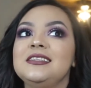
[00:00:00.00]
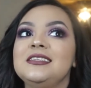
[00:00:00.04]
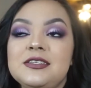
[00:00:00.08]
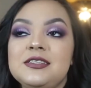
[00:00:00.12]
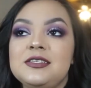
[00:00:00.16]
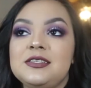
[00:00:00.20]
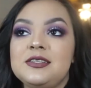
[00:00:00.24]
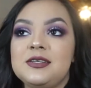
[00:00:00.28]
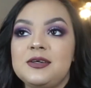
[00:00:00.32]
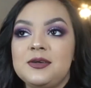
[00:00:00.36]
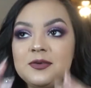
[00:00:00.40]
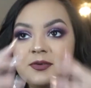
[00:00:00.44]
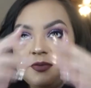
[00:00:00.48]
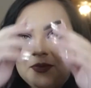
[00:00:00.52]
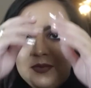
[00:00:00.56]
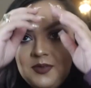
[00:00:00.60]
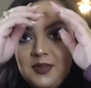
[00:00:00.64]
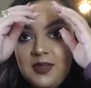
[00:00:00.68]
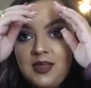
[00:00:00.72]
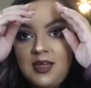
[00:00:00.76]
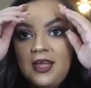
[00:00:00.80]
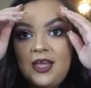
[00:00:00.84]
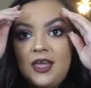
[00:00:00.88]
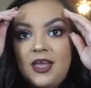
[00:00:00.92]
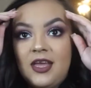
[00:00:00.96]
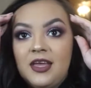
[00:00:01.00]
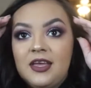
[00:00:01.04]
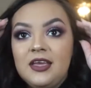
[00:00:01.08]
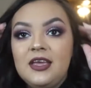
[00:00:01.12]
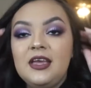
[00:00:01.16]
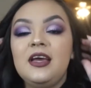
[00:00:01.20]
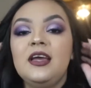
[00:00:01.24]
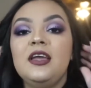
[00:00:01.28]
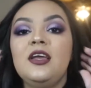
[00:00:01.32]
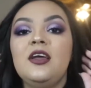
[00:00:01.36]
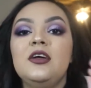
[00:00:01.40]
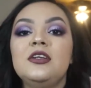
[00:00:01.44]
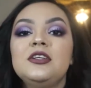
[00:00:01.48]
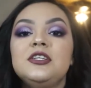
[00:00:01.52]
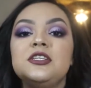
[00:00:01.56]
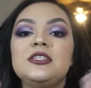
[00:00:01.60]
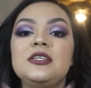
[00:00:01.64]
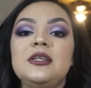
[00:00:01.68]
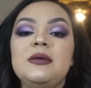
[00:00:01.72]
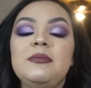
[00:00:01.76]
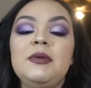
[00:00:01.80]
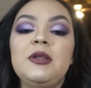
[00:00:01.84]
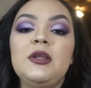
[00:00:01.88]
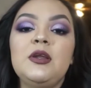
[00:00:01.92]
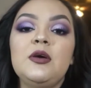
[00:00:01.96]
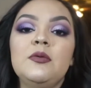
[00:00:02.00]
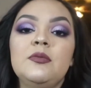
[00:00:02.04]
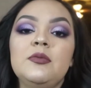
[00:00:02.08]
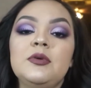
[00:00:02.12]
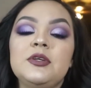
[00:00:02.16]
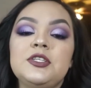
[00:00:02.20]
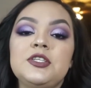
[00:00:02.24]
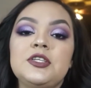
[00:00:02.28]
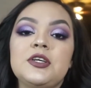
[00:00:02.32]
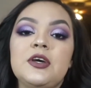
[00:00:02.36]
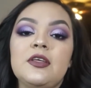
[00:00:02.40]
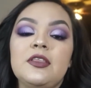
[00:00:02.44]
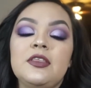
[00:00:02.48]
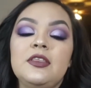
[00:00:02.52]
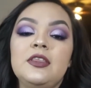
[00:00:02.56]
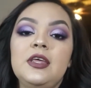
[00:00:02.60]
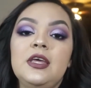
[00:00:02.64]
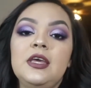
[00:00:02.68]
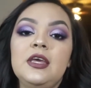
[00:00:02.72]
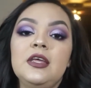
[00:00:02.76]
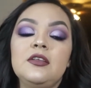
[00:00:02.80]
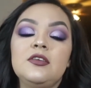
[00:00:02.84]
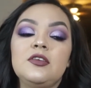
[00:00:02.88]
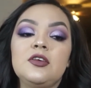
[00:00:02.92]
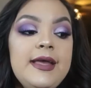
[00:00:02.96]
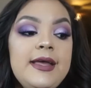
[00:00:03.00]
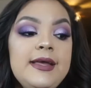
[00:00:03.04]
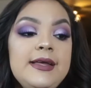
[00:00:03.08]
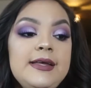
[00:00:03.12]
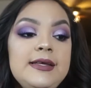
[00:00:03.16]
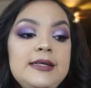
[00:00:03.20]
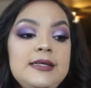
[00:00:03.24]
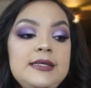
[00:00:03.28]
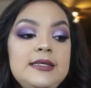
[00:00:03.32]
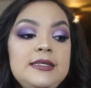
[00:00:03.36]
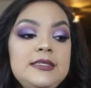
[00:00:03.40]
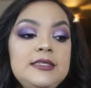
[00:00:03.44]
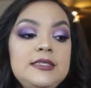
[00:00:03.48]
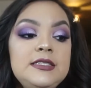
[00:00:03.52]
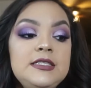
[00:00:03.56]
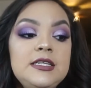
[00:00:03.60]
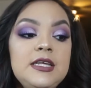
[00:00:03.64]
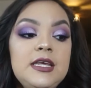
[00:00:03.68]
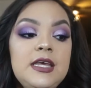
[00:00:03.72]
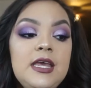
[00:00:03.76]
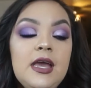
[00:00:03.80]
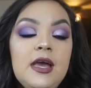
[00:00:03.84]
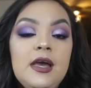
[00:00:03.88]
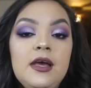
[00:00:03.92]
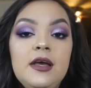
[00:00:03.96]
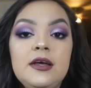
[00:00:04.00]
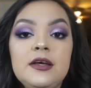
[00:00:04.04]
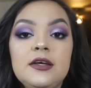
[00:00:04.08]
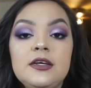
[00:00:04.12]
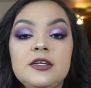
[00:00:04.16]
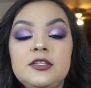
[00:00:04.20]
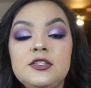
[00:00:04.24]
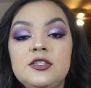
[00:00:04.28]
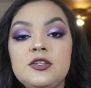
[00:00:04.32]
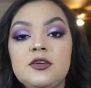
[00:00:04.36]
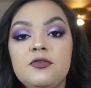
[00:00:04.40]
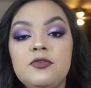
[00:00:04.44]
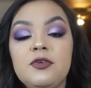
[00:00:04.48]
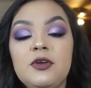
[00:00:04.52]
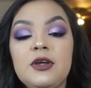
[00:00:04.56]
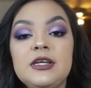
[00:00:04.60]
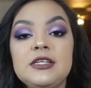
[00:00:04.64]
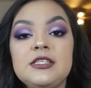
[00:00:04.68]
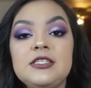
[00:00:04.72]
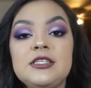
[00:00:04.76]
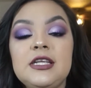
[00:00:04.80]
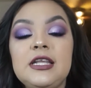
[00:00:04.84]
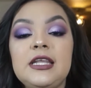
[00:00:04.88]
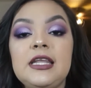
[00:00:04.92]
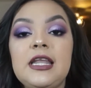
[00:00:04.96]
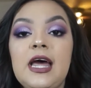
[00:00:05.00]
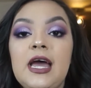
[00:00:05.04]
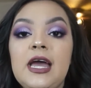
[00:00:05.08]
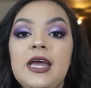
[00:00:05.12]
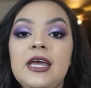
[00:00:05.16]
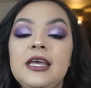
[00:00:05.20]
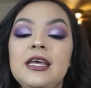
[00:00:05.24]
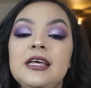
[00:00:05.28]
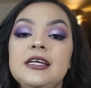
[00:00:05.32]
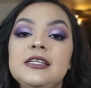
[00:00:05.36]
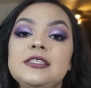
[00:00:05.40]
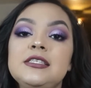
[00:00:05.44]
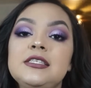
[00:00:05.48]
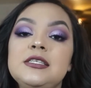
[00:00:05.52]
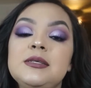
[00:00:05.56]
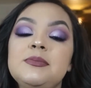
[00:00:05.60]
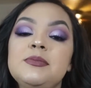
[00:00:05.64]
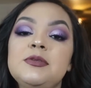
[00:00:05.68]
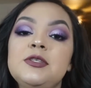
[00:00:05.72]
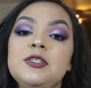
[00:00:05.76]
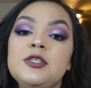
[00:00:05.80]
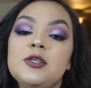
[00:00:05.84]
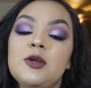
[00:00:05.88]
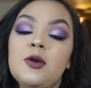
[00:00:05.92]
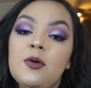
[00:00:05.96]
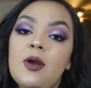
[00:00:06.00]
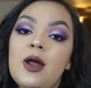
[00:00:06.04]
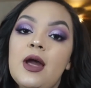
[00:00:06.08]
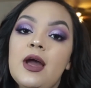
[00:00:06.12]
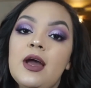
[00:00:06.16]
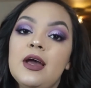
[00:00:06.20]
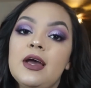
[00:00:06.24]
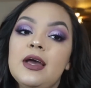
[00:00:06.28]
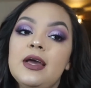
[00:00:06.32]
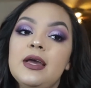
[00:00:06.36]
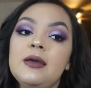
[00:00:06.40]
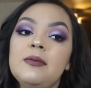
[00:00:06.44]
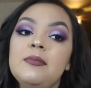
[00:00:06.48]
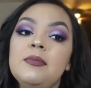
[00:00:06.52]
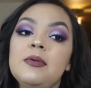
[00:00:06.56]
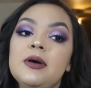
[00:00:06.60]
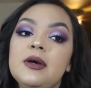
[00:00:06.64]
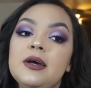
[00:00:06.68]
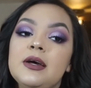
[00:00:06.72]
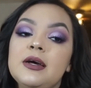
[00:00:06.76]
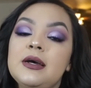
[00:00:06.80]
so yeah, y'all just let me know what y'all think. And yeah, don't forget to like and subscribe.